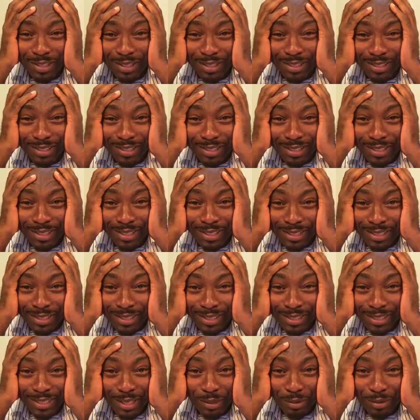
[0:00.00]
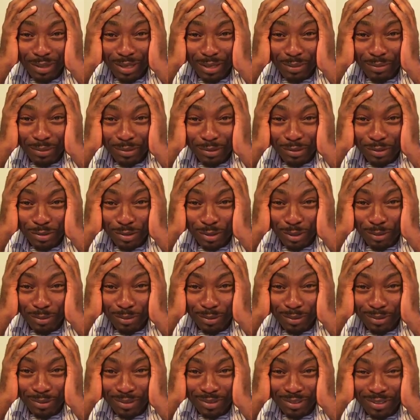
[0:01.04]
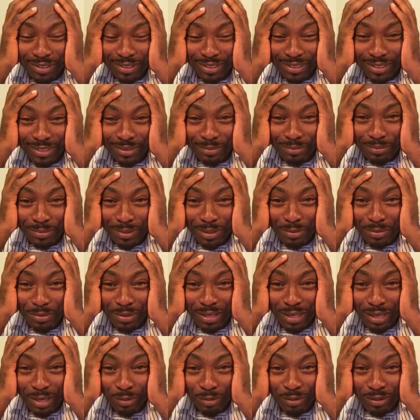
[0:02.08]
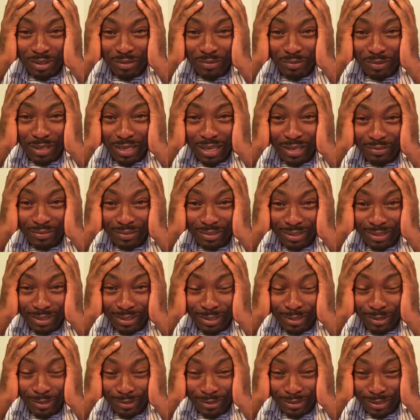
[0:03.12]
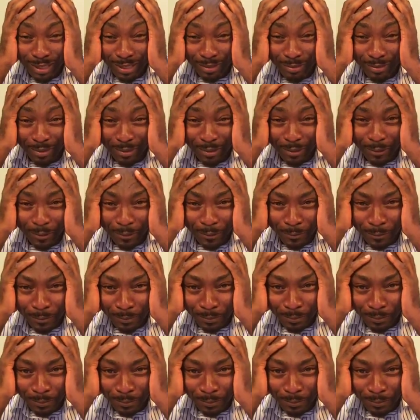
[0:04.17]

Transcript: There would have been trouble. Maybe I would have left a long time ago.